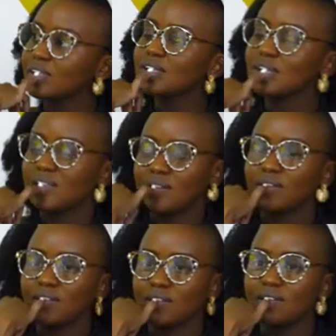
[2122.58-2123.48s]

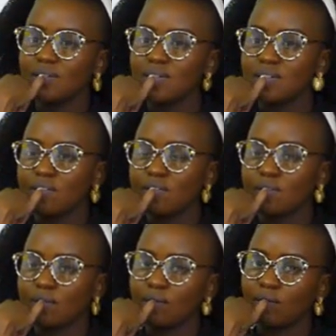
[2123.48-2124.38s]

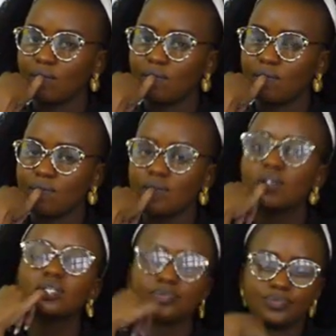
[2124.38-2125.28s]

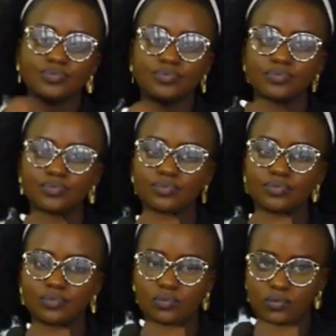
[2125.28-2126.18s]

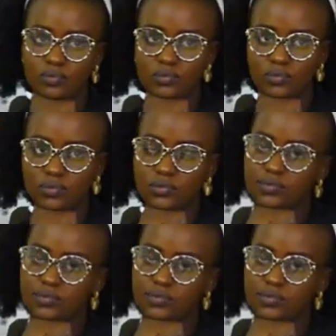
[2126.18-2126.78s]
[no speech]